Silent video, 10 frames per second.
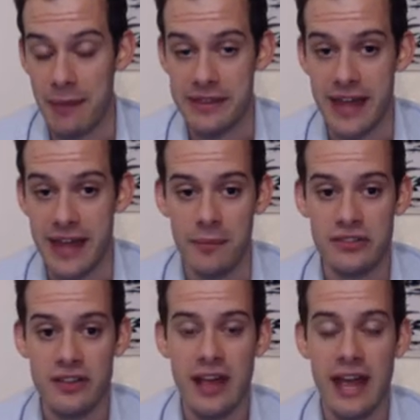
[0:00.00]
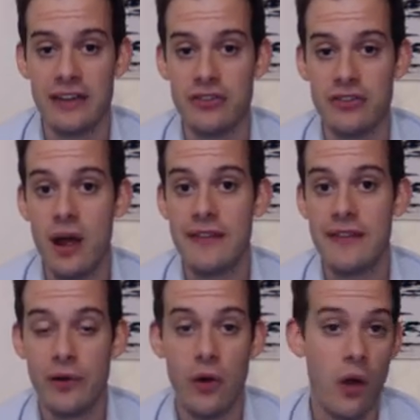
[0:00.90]
hypothalamus. And so they
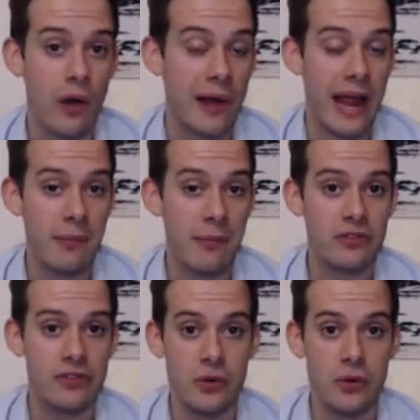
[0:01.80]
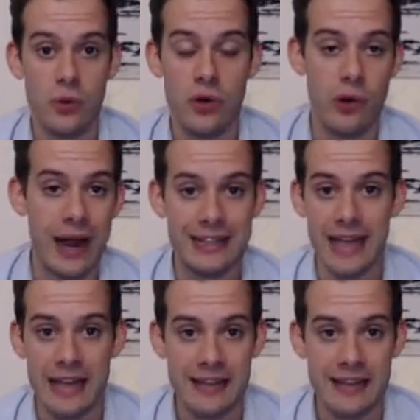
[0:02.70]
were no longer able to correctly
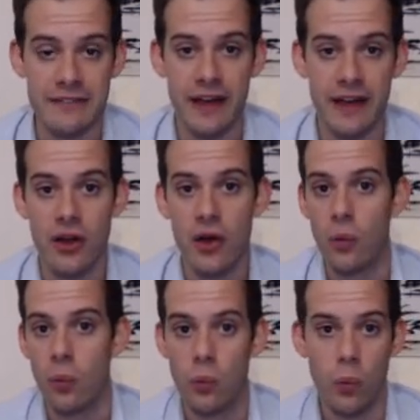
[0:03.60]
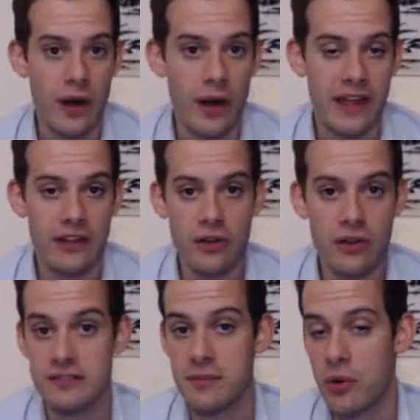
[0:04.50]
identify what things are
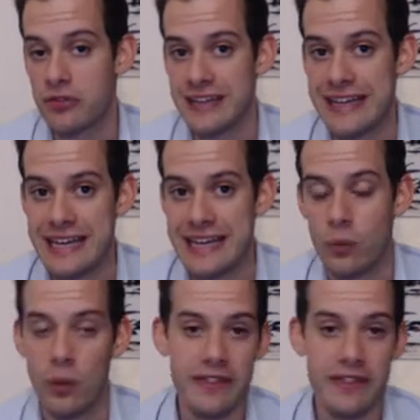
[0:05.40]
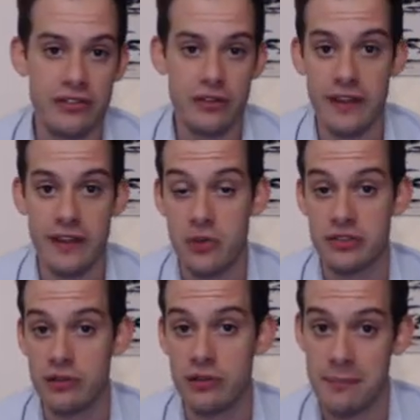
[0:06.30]
they supposed to eat? What things are they supposed
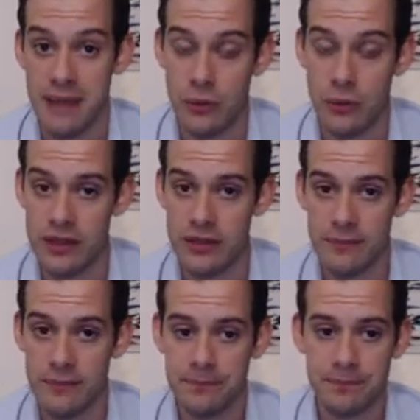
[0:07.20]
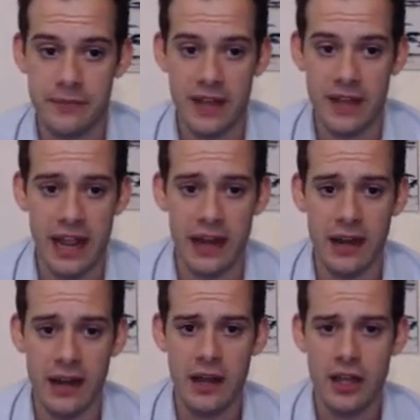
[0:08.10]
to try to mate with?
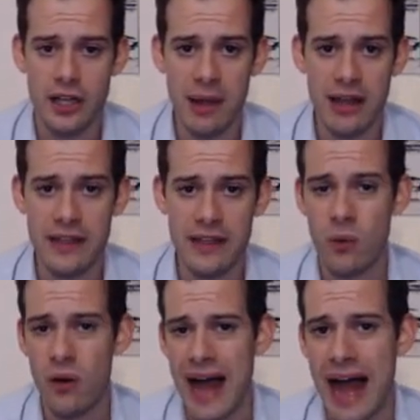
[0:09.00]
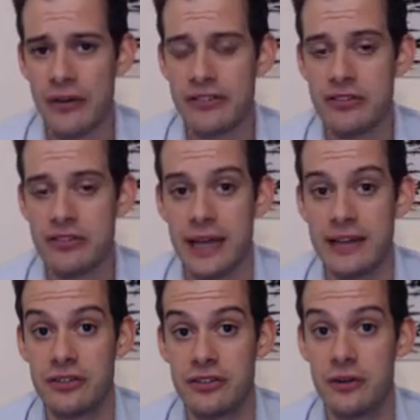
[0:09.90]
And you might think, well, how does this
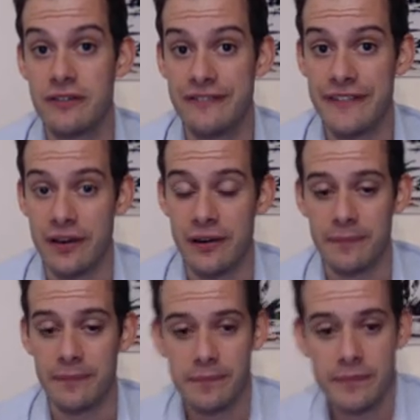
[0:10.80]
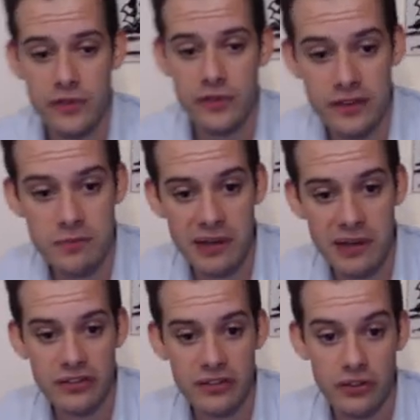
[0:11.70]
relate to fear? So this
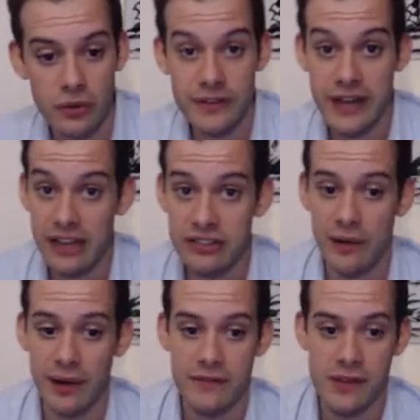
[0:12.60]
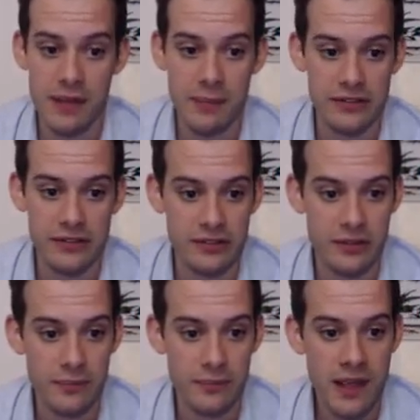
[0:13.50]
brings us to the next area of the limbic
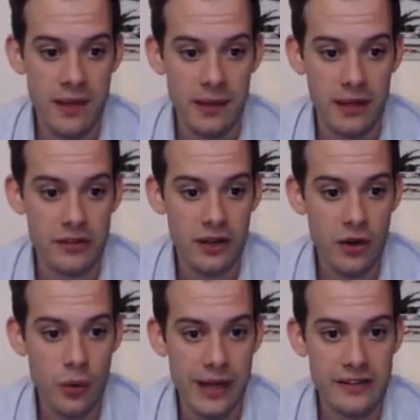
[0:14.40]
system. Because we